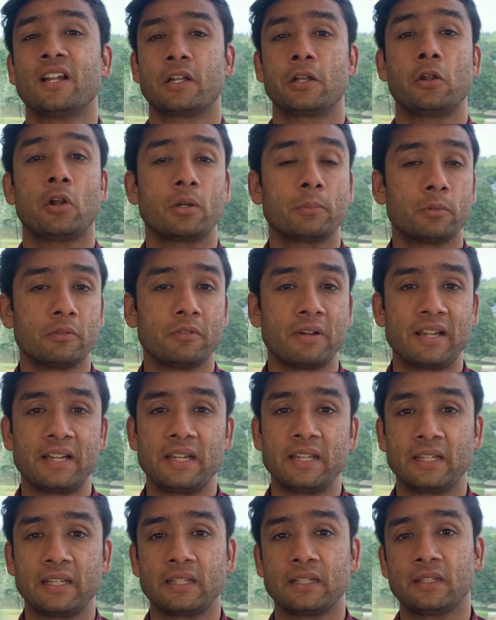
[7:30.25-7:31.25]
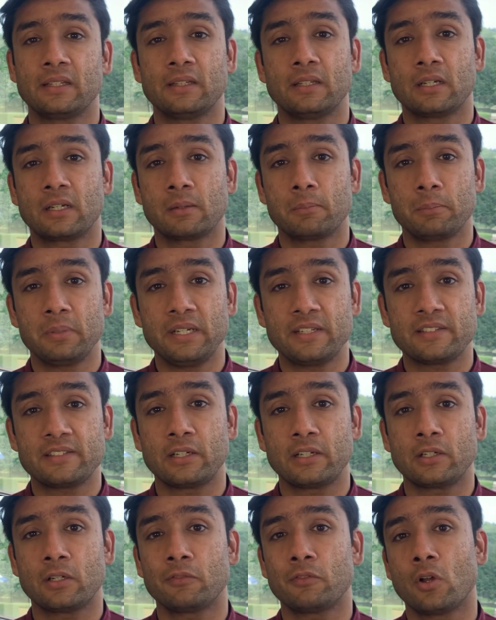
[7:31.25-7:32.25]
not providing the complete
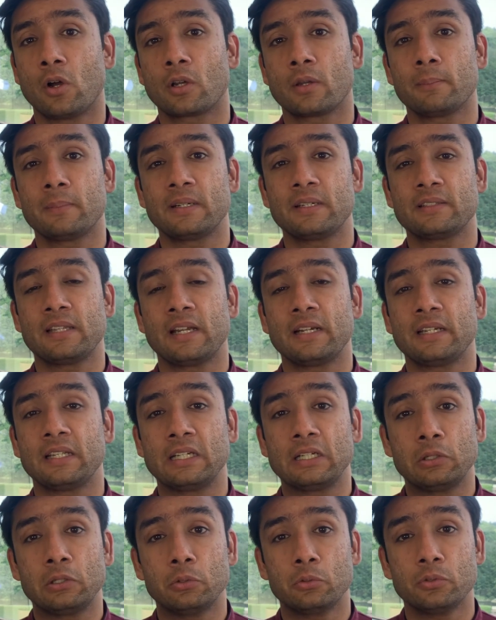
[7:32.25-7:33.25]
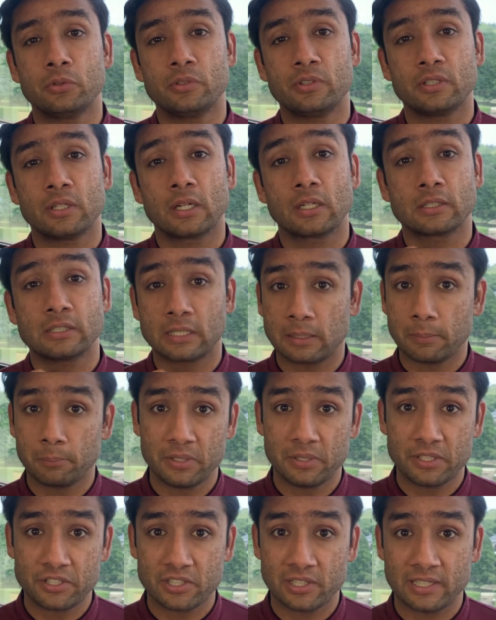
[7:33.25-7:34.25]
set of documents that includes the
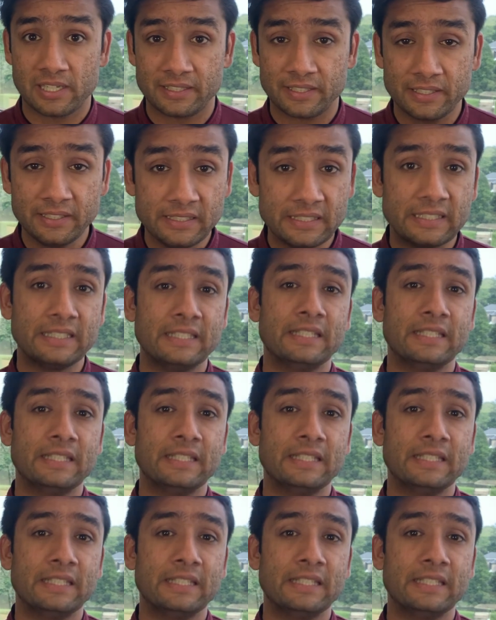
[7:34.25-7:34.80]
completion letter.